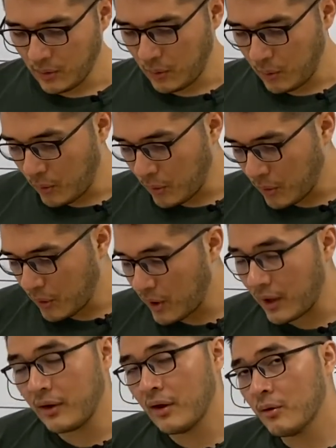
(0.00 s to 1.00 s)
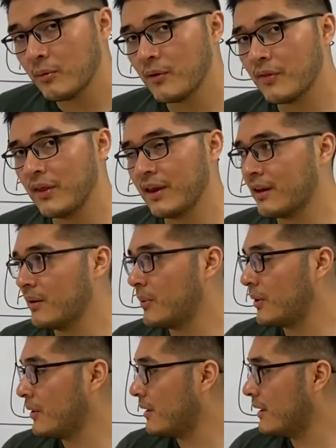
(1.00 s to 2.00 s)
Or another way of thinking
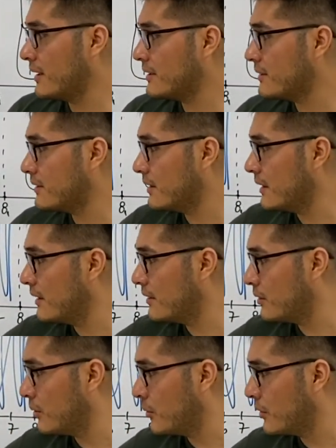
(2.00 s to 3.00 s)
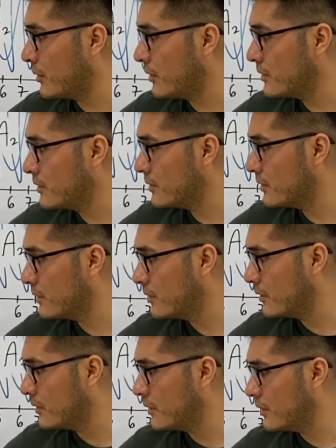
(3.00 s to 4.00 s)
about it is towards
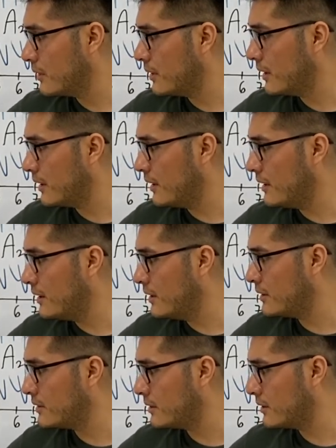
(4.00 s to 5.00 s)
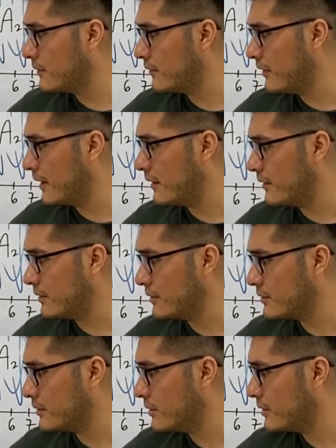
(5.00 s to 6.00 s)
the east
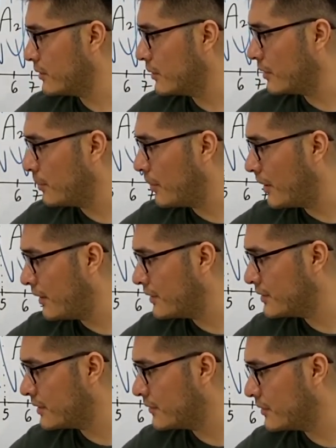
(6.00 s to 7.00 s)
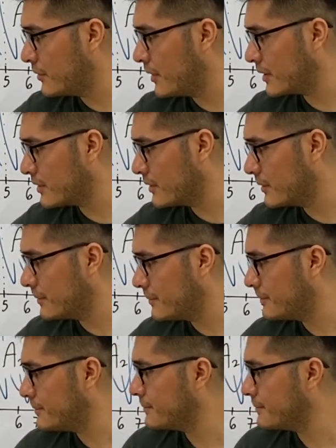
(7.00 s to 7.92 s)
values, or the positive direction.